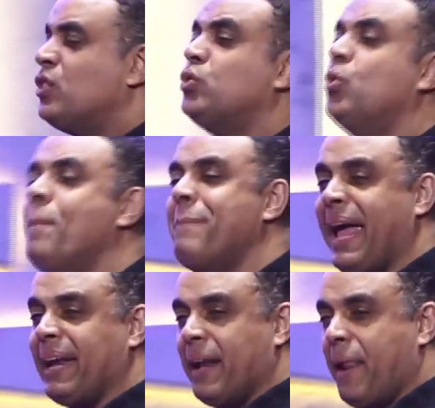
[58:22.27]
two
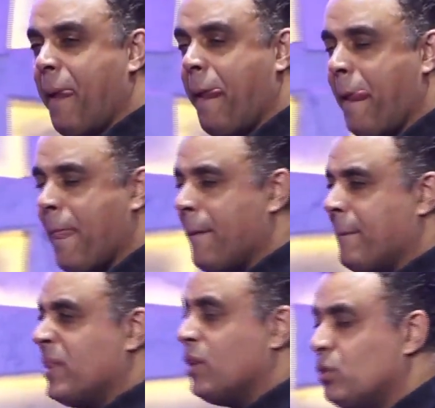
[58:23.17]
men.
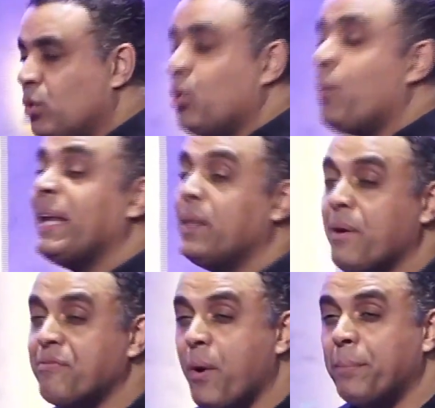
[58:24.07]
Do you know where they were
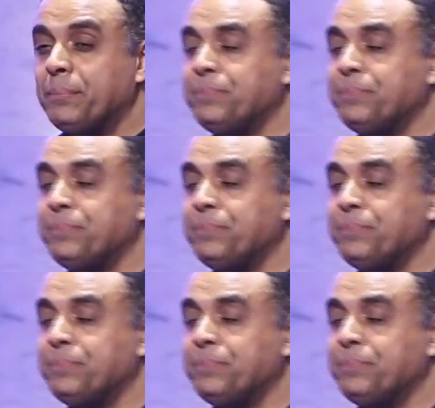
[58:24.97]
from?